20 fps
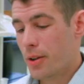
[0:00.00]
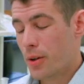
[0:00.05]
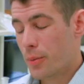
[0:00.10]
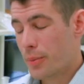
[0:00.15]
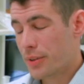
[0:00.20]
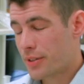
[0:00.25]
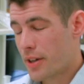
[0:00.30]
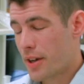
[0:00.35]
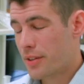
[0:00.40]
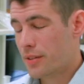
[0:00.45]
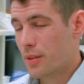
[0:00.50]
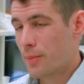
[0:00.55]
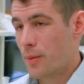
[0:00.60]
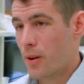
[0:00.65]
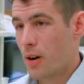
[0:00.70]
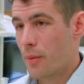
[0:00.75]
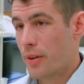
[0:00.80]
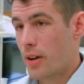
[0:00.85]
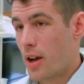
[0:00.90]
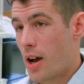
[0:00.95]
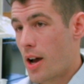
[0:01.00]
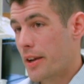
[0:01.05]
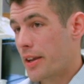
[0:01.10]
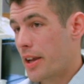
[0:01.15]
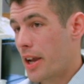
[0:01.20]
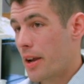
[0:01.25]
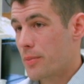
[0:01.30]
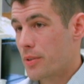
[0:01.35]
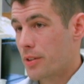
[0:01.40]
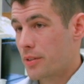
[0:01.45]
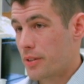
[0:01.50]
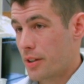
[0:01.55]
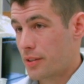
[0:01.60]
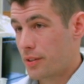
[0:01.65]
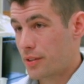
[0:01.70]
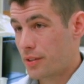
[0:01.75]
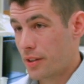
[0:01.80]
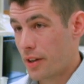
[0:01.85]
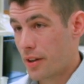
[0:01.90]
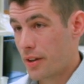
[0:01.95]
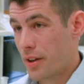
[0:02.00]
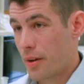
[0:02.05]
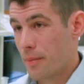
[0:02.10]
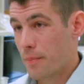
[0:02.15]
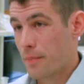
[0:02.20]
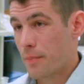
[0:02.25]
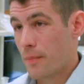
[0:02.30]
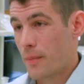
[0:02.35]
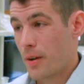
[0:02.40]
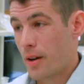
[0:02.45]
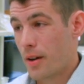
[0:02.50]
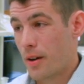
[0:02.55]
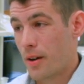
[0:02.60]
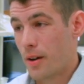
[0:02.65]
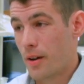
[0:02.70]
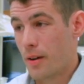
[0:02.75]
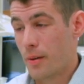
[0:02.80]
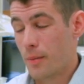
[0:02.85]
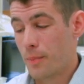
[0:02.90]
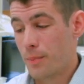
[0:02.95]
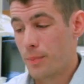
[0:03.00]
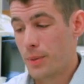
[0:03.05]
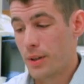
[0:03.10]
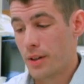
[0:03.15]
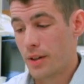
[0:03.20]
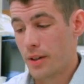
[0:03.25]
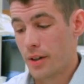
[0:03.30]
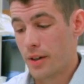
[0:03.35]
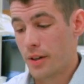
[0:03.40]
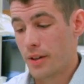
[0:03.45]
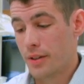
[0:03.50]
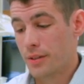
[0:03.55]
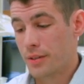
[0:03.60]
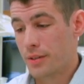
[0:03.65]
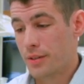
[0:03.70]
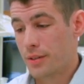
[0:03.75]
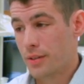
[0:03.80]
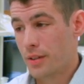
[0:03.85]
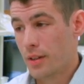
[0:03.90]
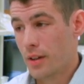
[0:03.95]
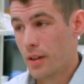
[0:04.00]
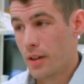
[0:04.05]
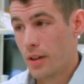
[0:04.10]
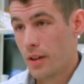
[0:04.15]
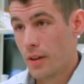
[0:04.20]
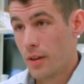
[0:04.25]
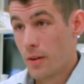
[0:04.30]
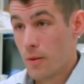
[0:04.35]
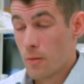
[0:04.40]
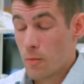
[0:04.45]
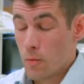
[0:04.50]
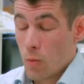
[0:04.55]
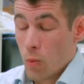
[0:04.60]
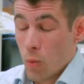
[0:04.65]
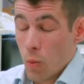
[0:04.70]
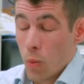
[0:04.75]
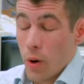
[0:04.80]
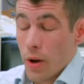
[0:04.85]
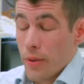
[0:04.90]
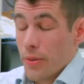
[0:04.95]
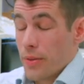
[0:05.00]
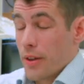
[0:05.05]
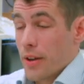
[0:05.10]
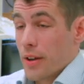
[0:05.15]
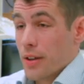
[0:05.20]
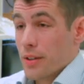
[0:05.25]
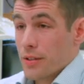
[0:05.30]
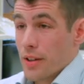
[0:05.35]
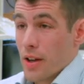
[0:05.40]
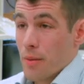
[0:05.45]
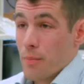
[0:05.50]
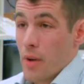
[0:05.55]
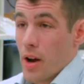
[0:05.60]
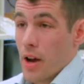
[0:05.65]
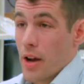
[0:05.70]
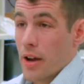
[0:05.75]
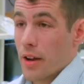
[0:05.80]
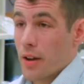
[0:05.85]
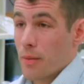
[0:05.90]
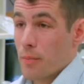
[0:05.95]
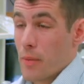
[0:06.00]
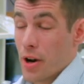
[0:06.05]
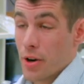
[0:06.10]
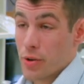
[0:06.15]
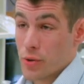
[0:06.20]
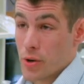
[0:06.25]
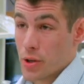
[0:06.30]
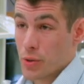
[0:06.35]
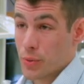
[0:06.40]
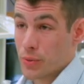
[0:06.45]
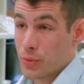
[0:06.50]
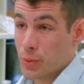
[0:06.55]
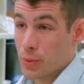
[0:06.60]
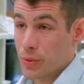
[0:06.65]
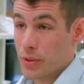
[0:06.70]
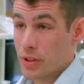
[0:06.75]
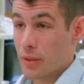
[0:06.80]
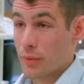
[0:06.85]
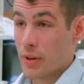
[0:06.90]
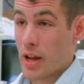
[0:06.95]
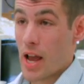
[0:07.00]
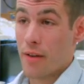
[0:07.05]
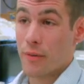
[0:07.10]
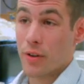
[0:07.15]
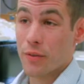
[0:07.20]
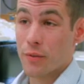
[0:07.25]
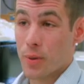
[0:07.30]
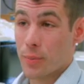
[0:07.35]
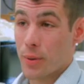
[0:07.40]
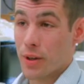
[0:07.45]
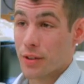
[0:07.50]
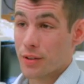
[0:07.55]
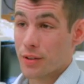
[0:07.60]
Besides the department, I came to Texas A&M because one thing is that my undergraduate school didn't even have a football